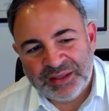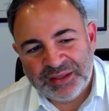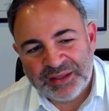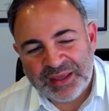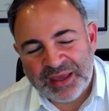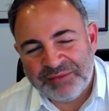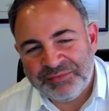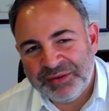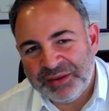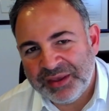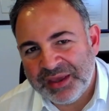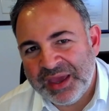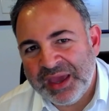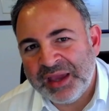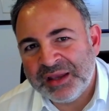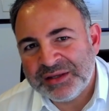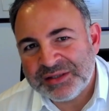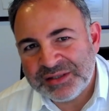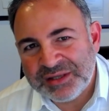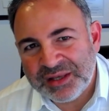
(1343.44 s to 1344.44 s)
having
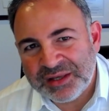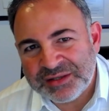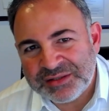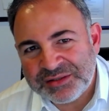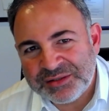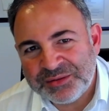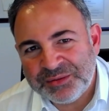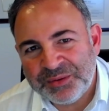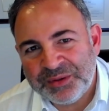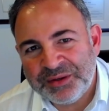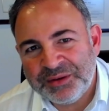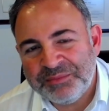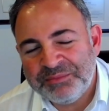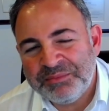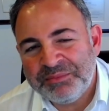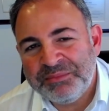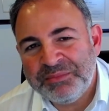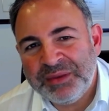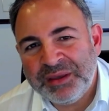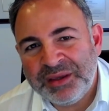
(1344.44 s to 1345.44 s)
access to an
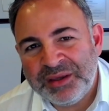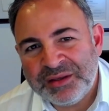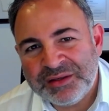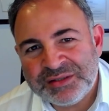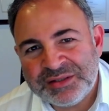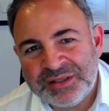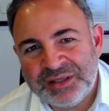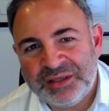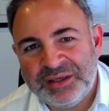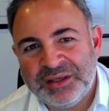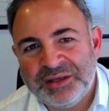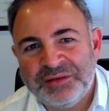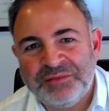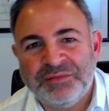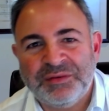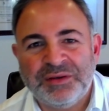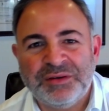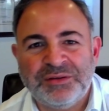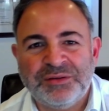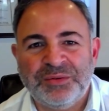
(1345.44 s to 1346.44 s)
amazing
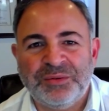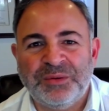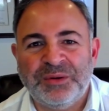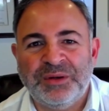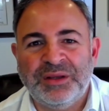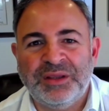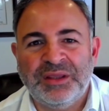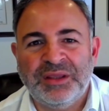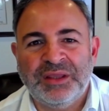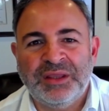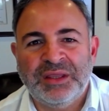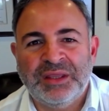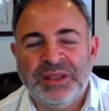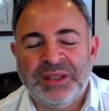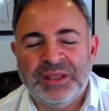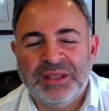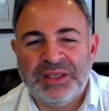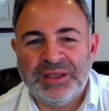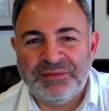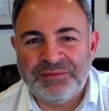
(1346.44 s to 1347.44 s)
inventory
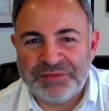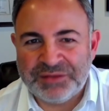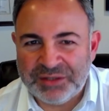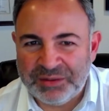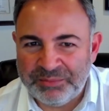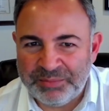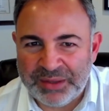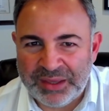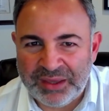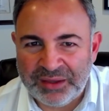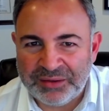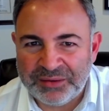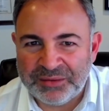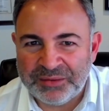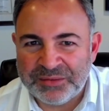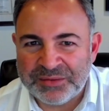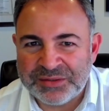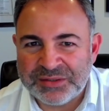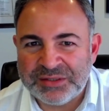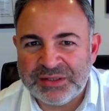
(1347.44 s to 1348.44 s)
of
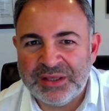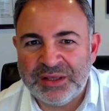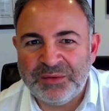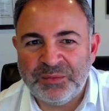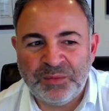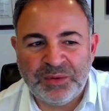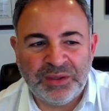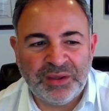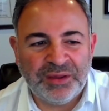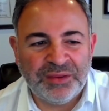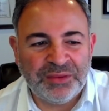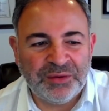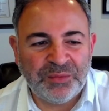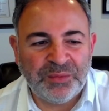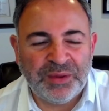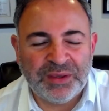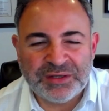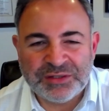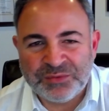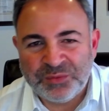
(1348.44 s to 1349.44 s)
tobaccos that we
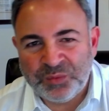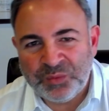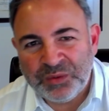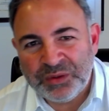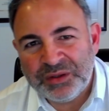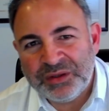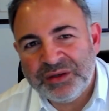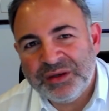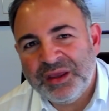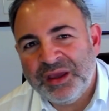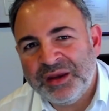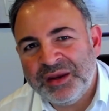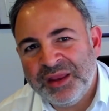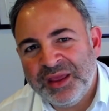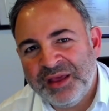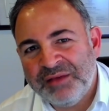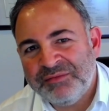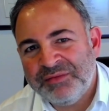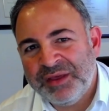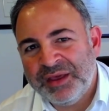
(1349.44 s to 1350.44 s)
otherwise would not
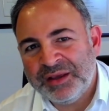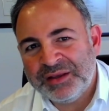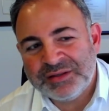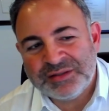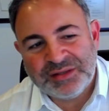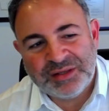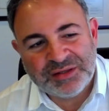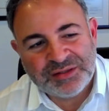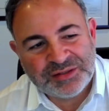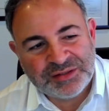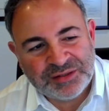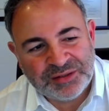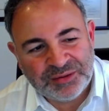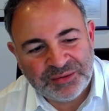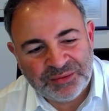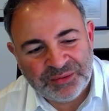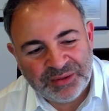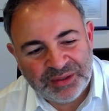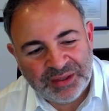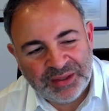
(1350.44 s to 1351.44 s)
have access
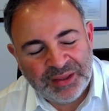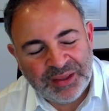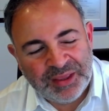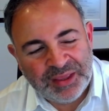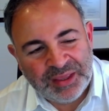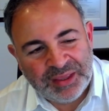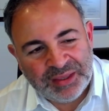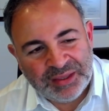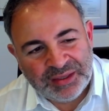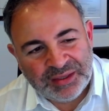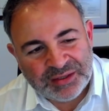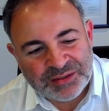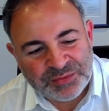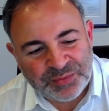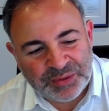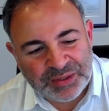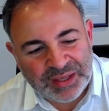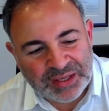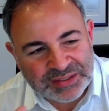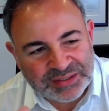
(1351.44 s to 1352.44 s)
to, is
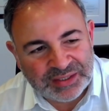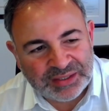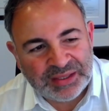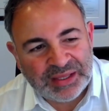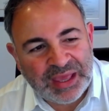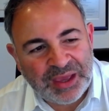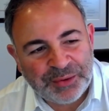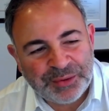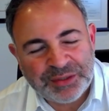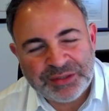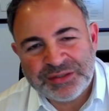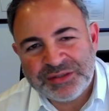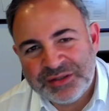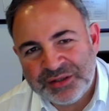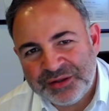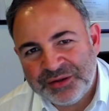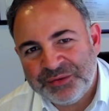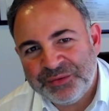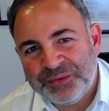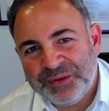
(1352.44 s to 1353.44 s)
what has allowed us to
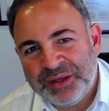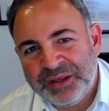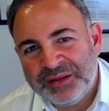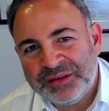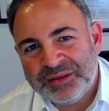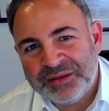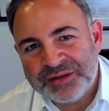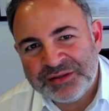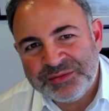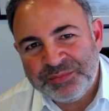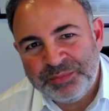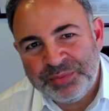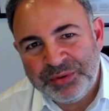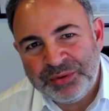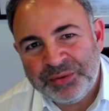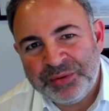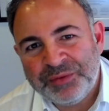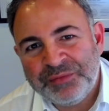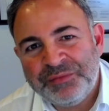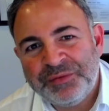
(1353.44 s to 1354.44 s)
create this
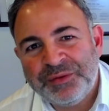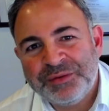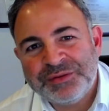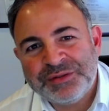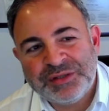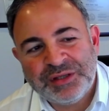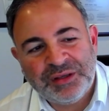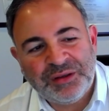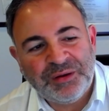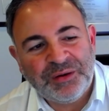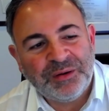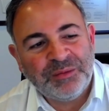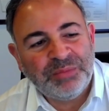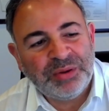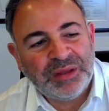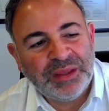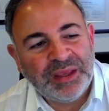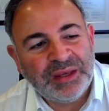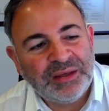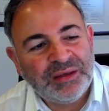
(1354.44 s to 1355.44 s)
beautiful cigar
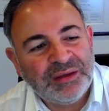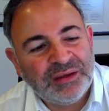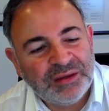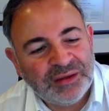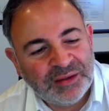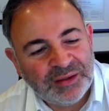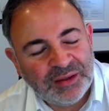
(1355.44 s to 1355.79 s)
blend.